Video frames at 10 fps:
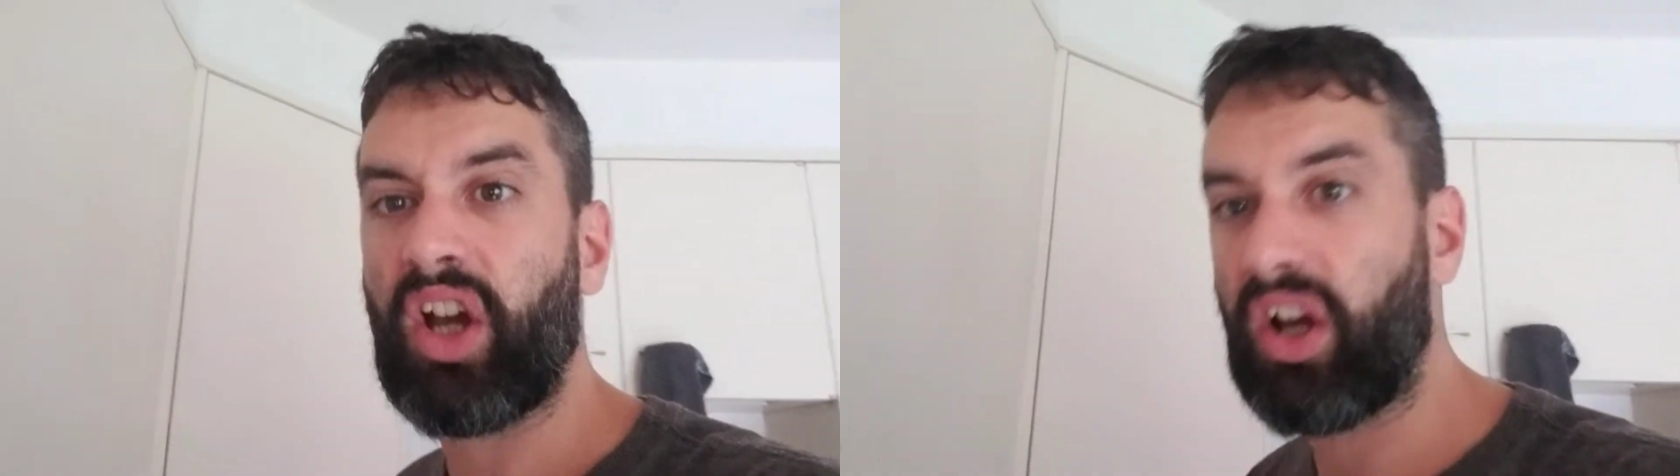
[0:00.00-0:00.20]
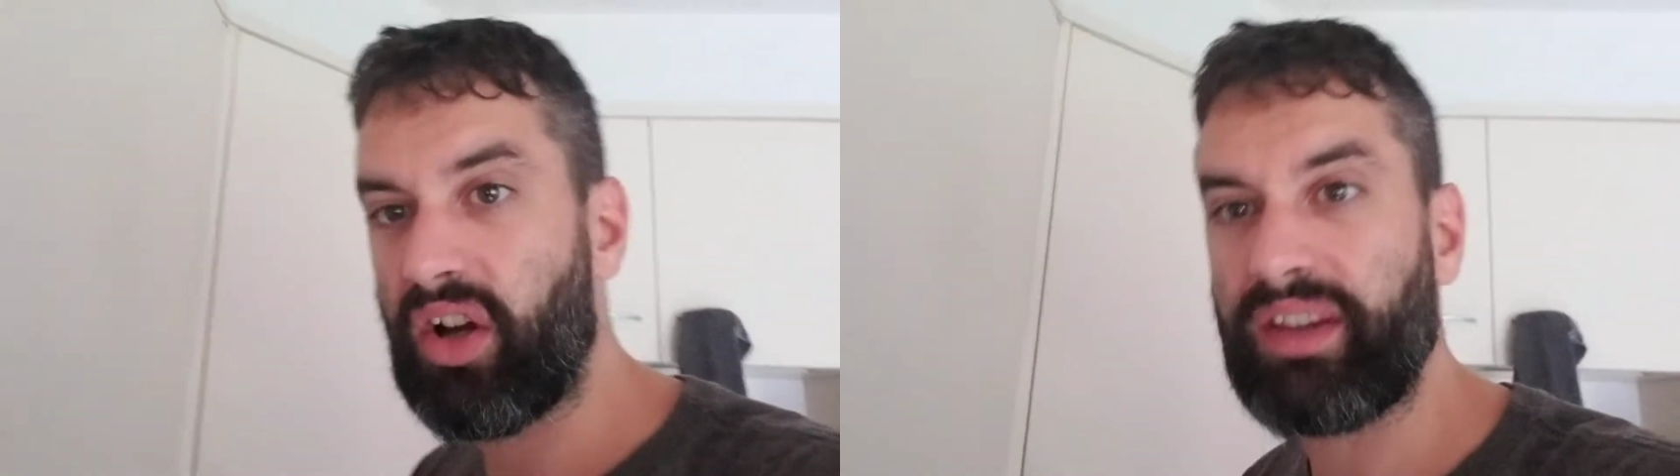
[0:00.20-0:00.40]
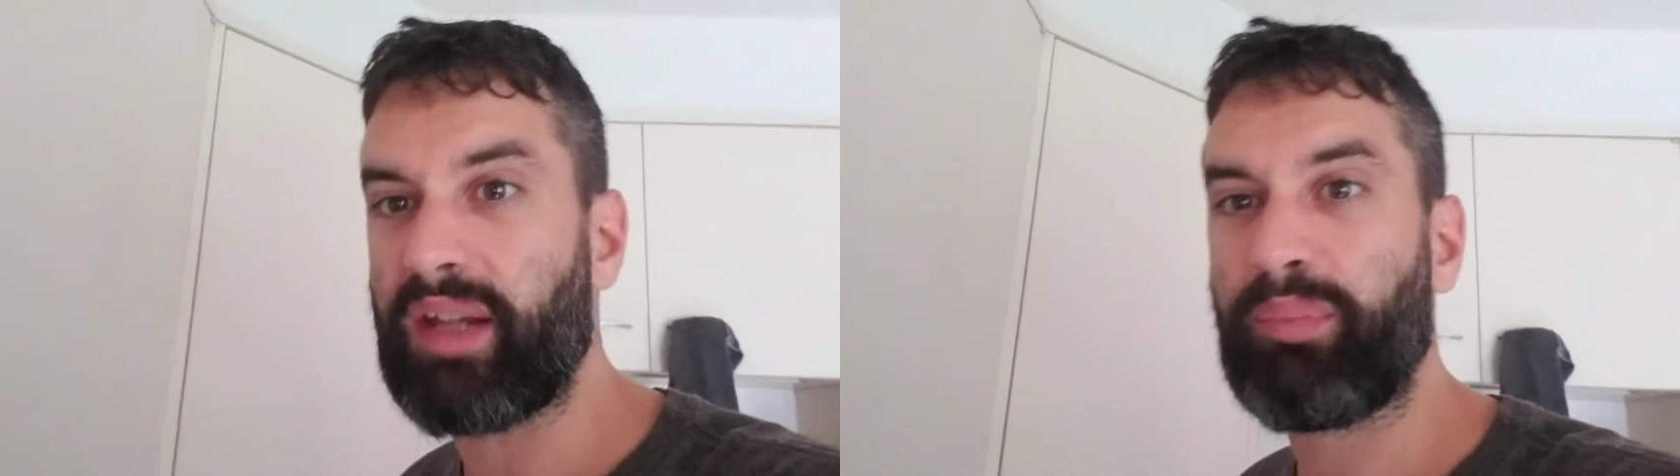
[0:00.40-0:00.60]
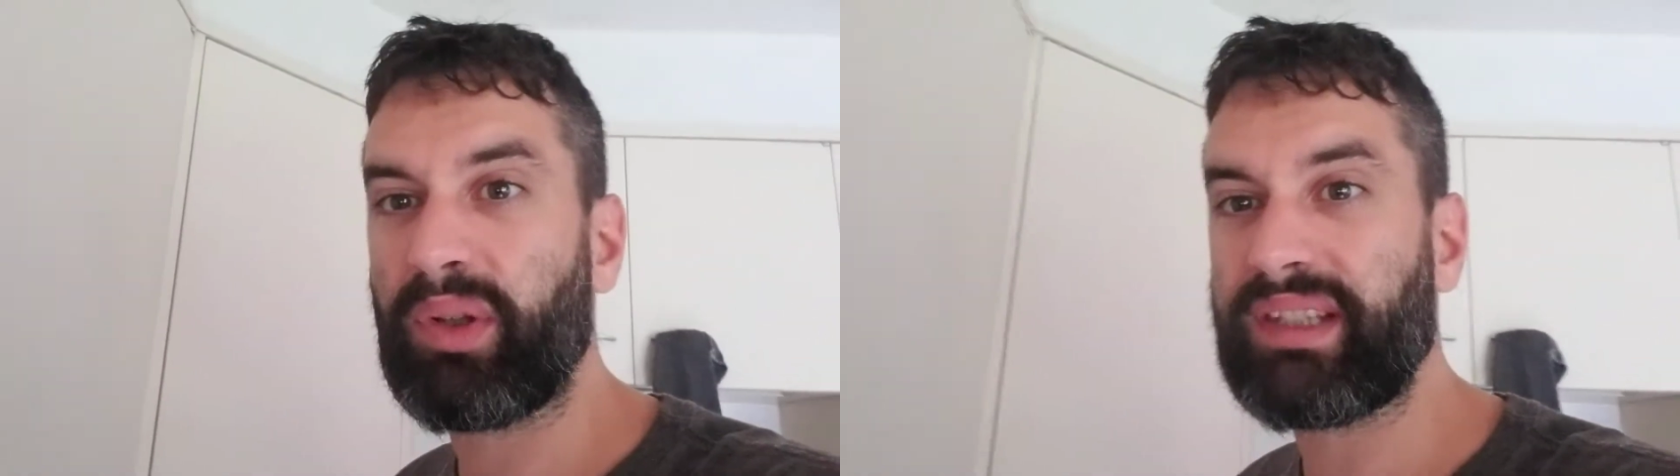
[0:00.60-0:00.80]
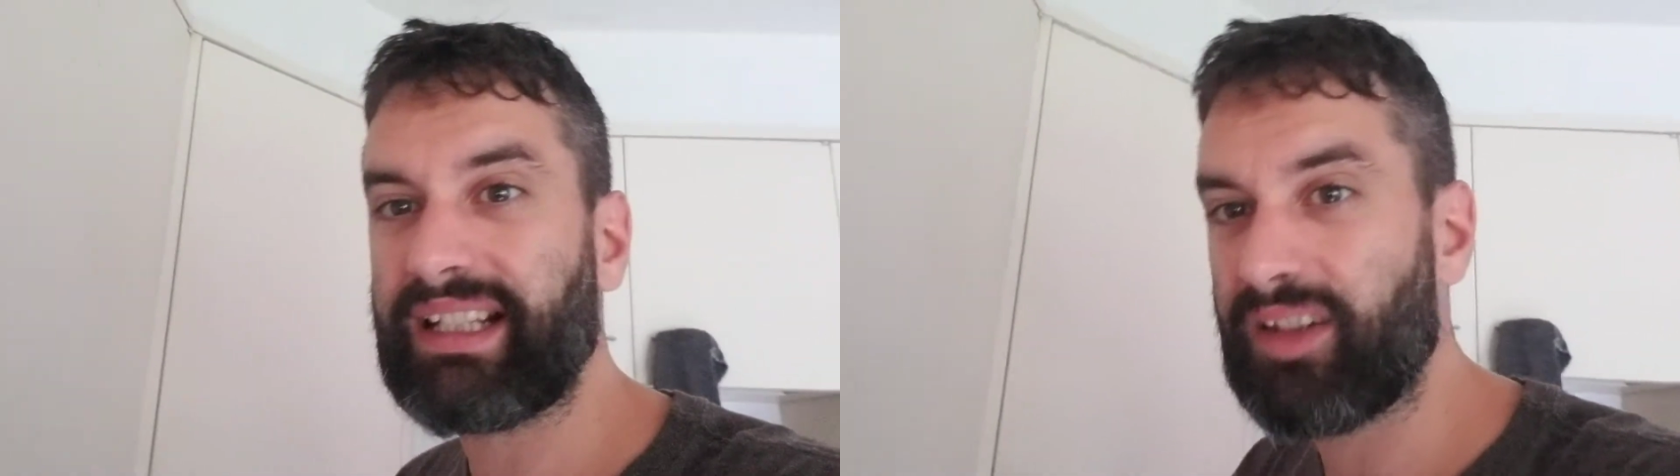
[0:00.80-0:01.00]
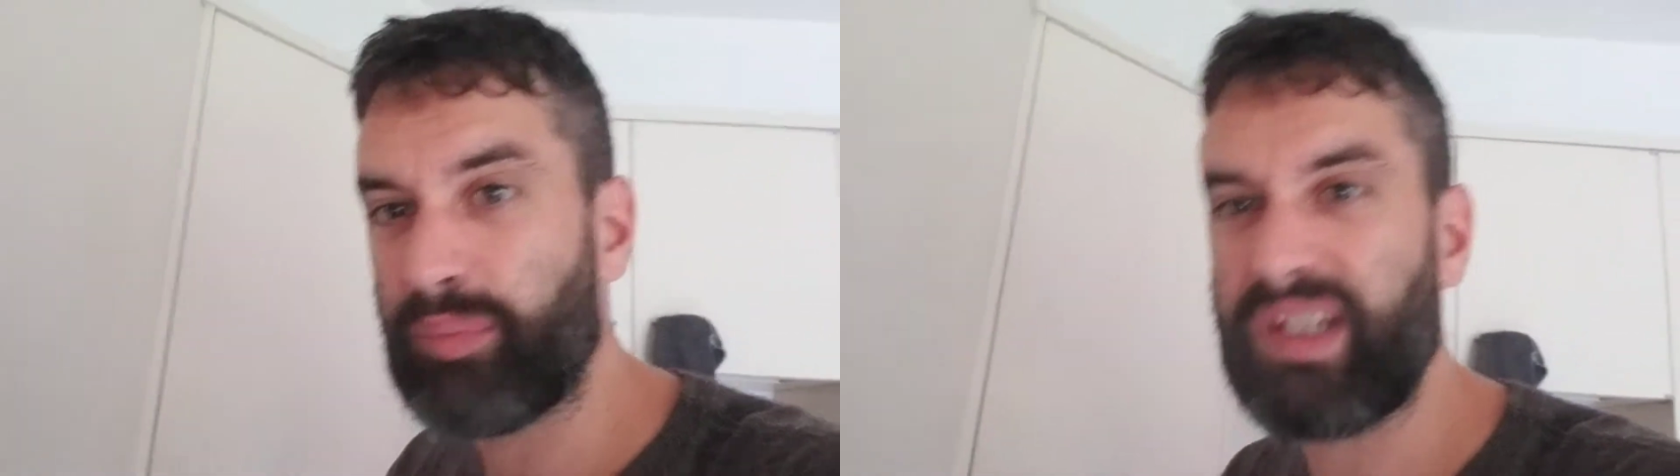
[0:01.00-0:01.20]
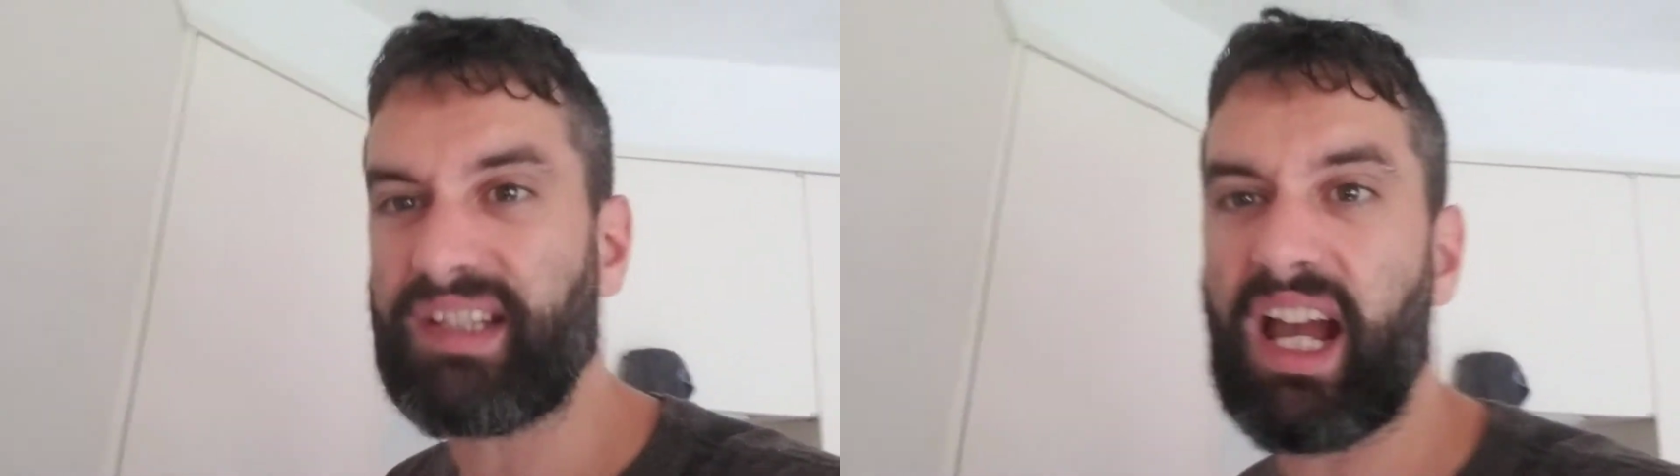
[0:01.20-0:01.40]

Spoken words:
Oh, and then put that little piece of